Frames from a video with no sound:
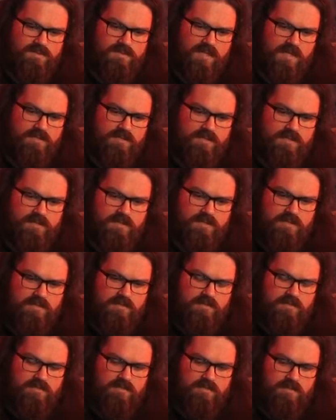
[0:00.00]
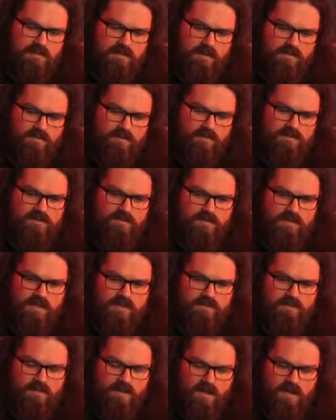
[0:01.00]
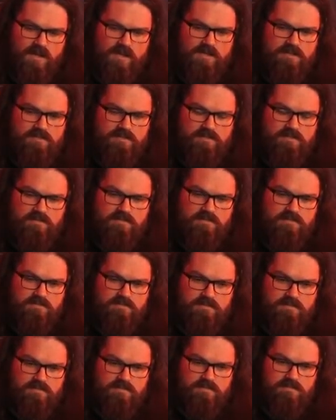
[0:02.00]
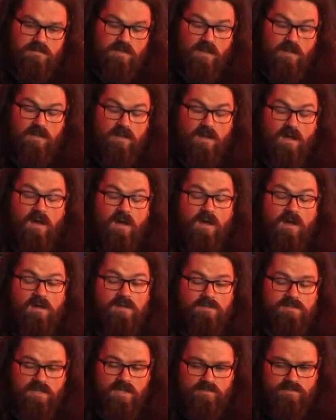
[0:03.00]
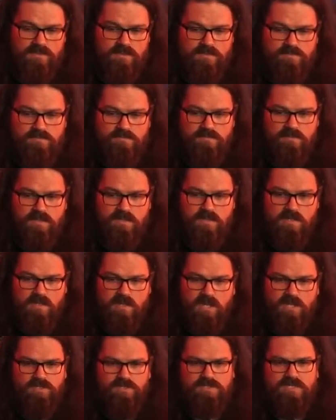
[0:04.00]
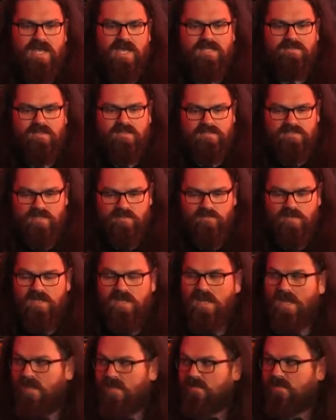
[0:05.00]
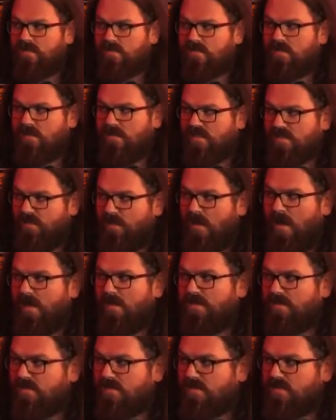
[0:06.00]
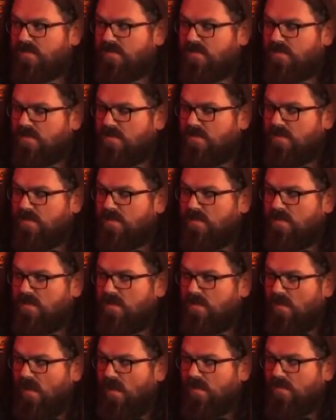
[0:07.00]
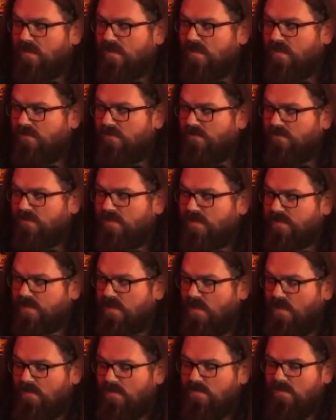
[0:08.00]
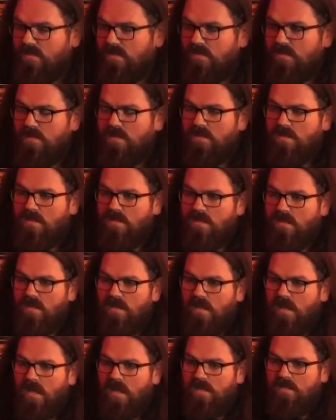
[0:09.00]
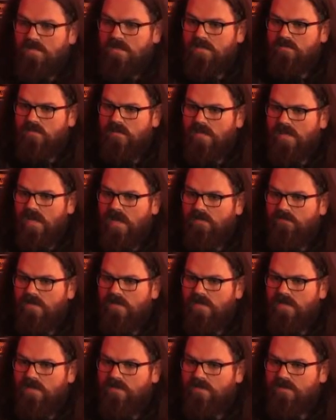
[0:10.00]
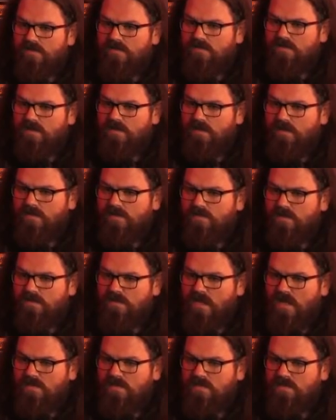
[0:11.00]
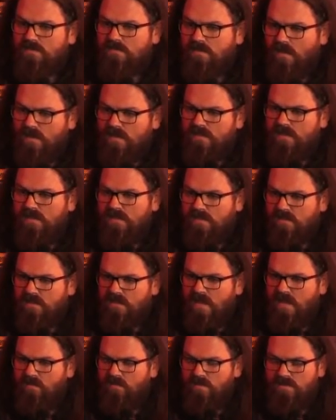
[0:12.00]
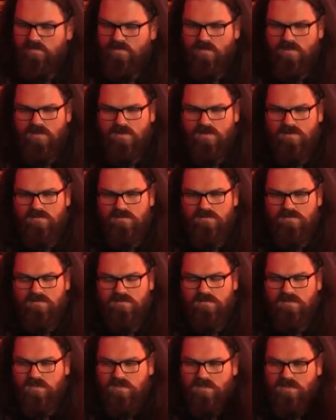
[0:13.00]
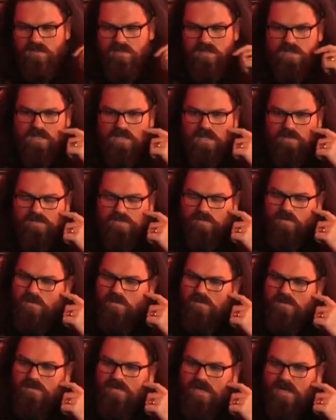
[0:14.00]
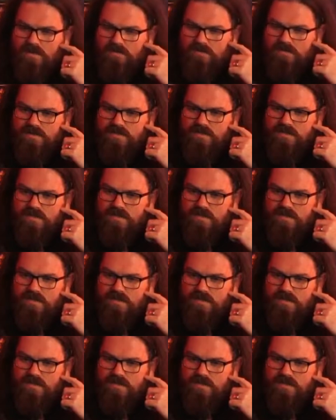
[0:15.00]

actually I wrote the piano line a long time ago. Mm. I just had this in my head, this kind of sparse idea for the song, mm. and didn't really have any lyrics to it. Just had this idea, and it was more, it was more kind of a